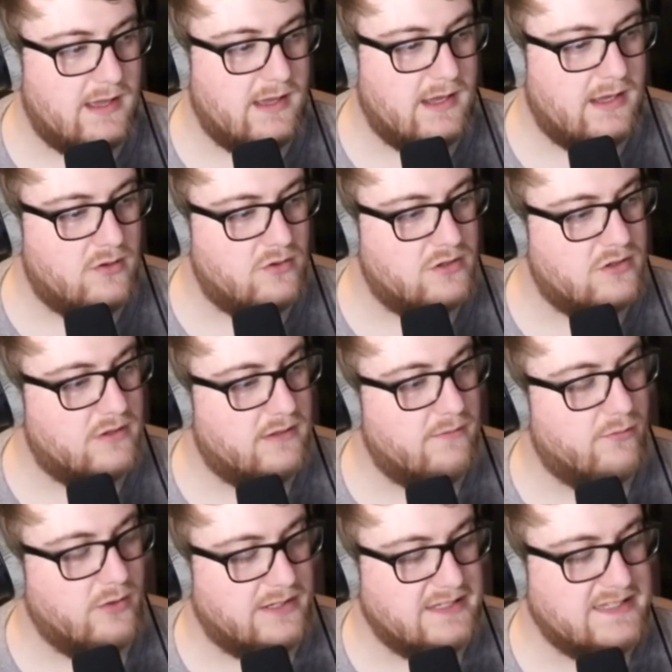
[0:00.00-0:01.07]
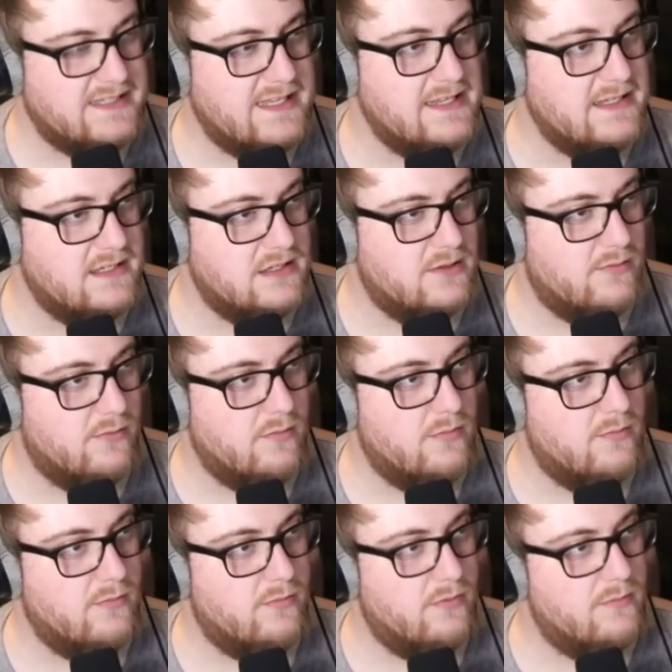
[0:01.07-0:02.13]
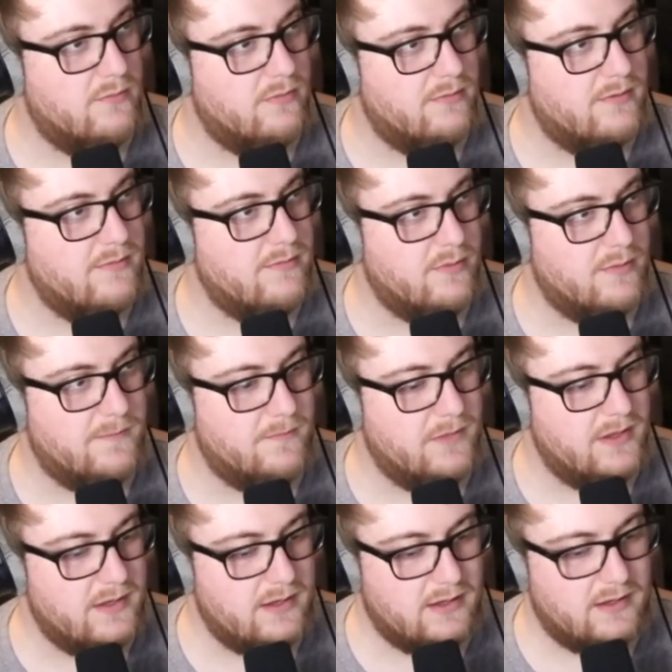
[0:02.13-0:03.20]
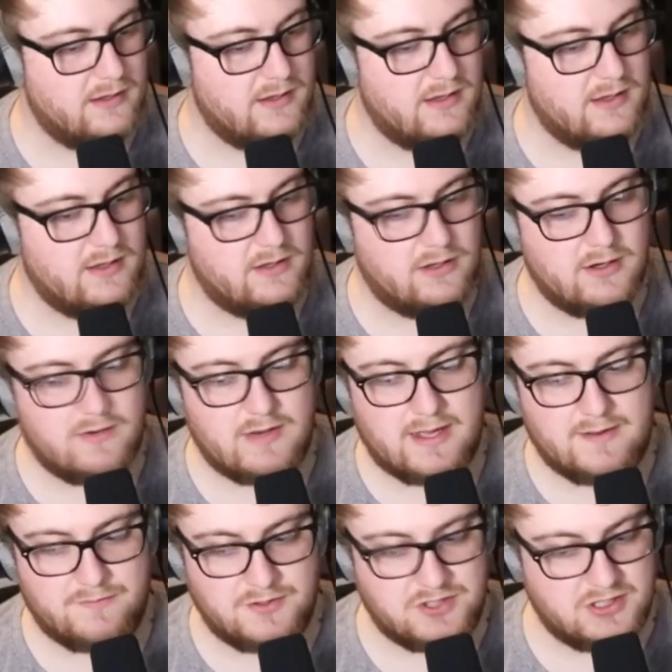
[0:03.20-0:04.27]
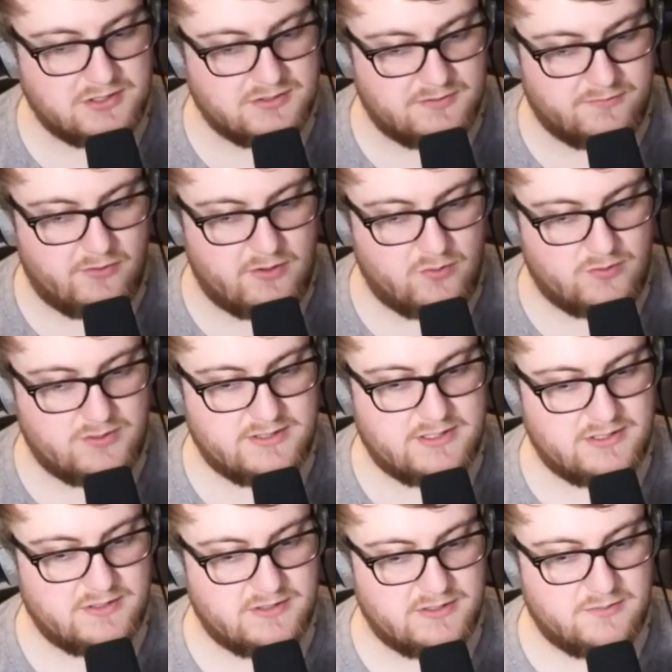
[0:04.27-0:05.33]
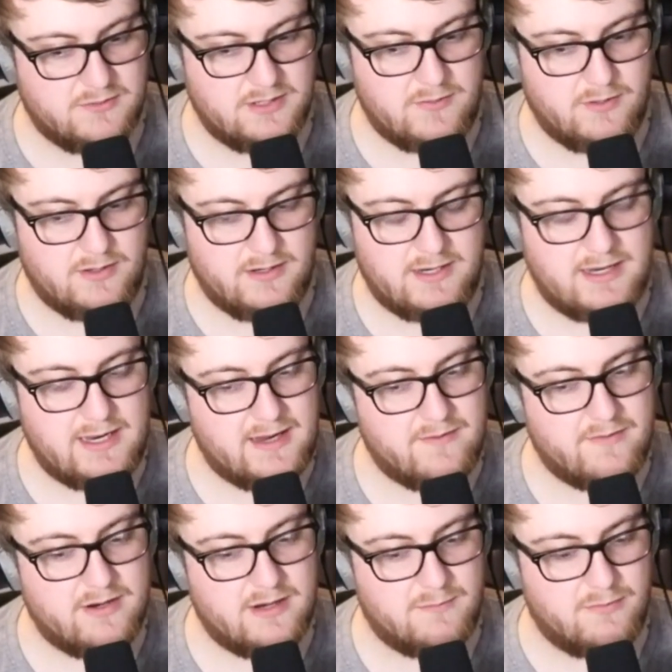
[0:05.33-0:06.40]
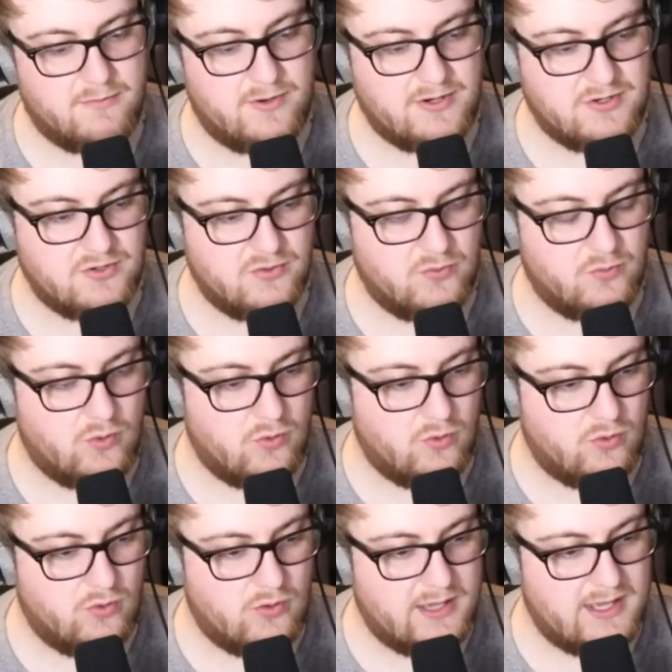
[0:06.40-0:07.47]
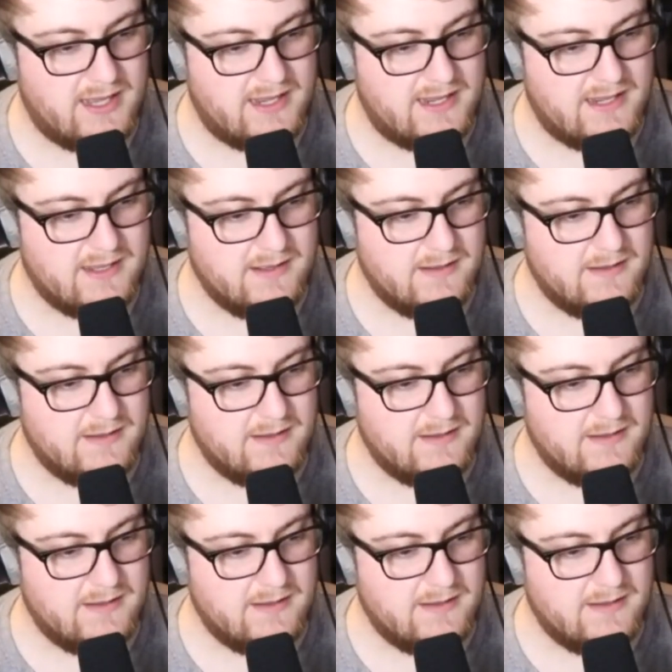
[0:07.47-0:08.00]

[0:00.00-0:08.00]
and you're just looking for a consensus from from from everyone. You don't have to justify your decisions to anyone, even in a professional or a